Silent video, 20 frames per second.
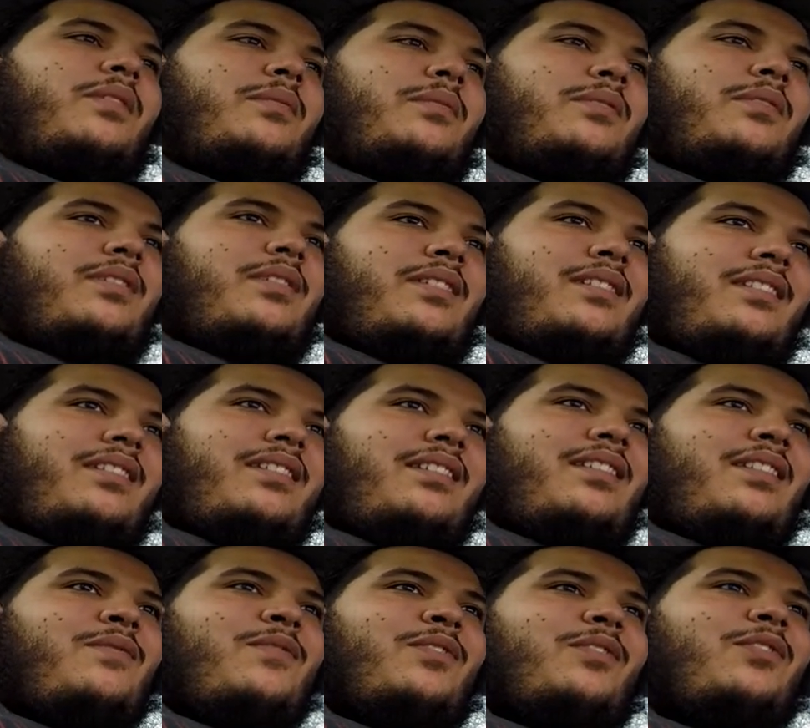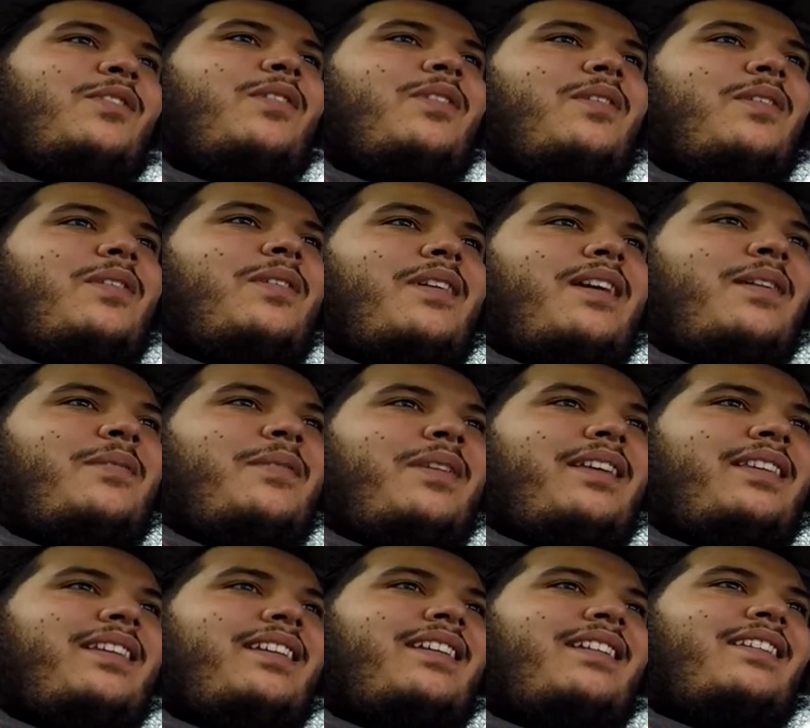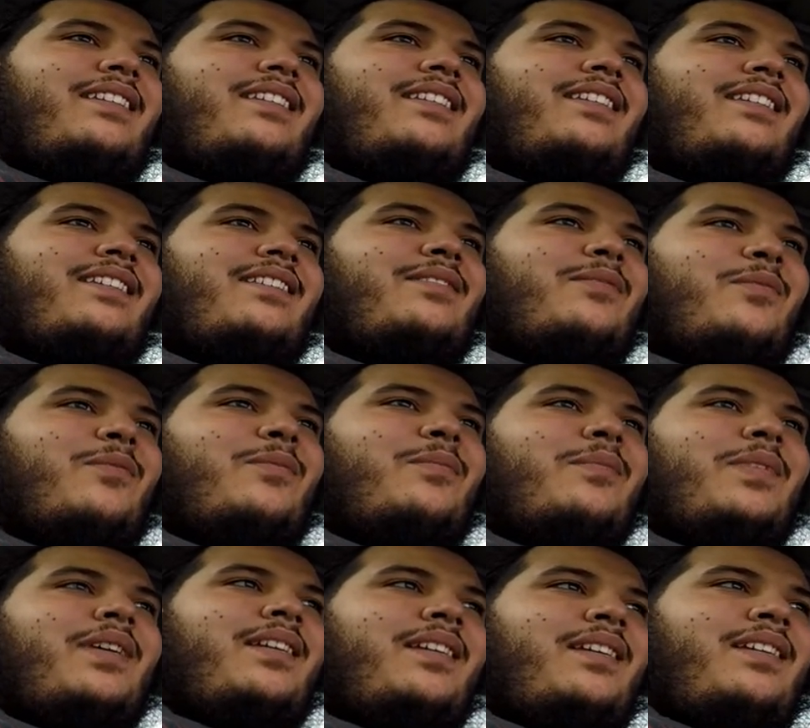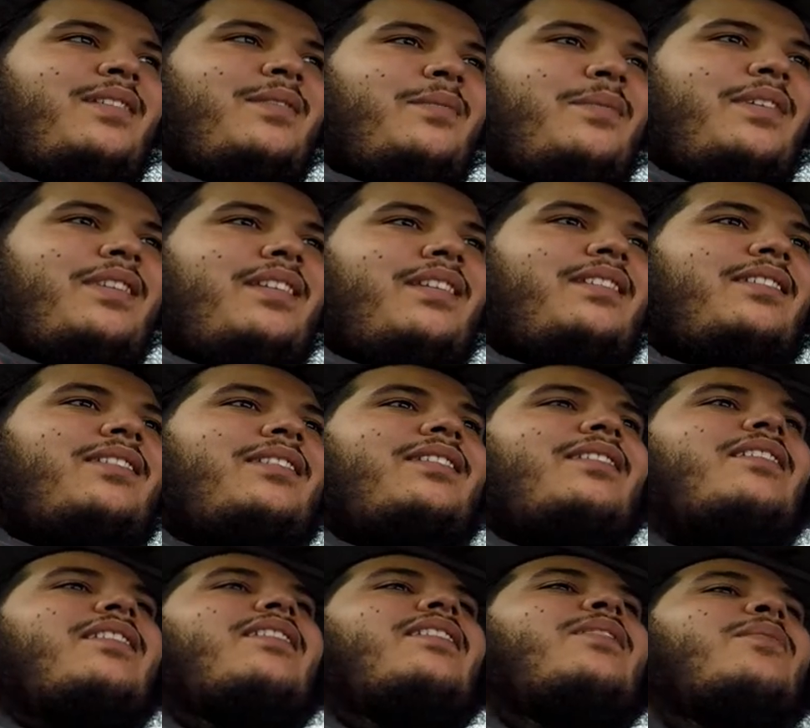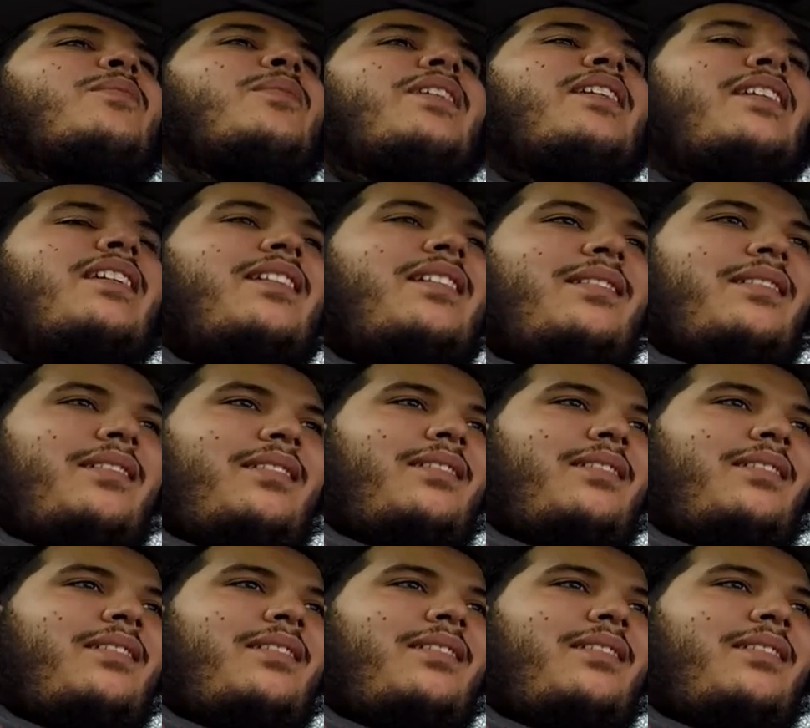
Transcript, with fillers: It was good, even though I read that it didn't win the the weekend